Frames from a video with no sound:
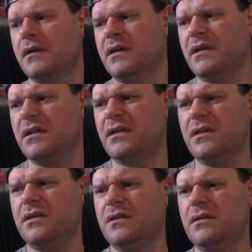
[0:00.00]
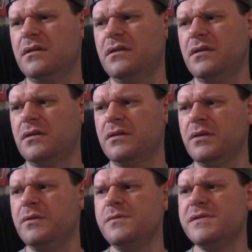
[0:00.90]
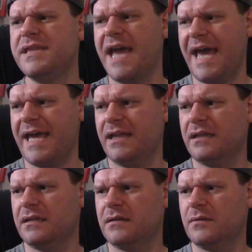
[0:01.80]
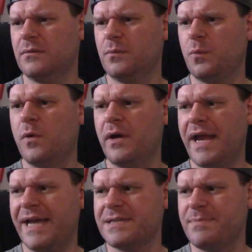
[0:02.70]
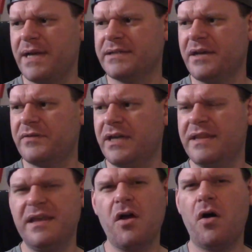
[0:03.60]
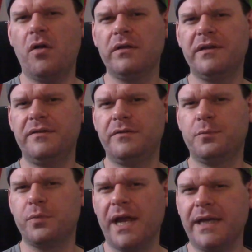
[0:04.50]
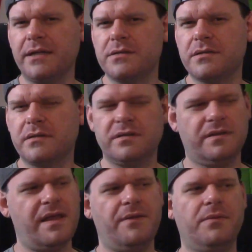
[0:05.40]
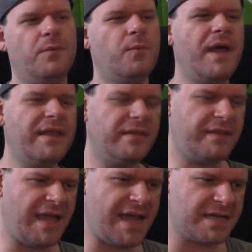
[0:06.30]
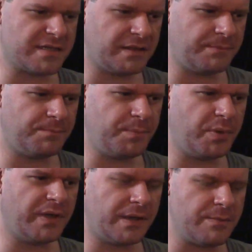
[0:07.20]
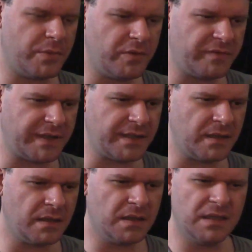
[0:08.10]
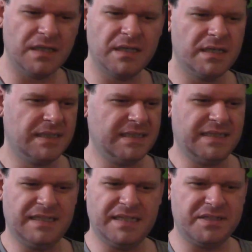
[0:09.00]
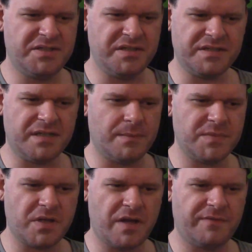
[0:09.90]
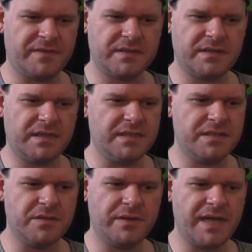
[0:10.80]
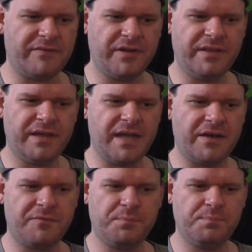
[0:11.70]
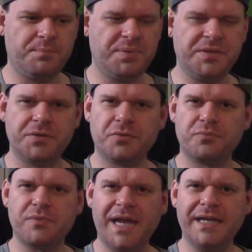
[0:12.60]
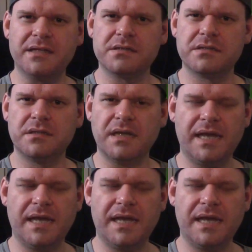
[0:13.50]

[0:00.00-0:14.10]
You lose that one aspect of it, and then all it is rage. That the way that they actually put it in the movie, it just comes off as he's doing everything out of pure rage.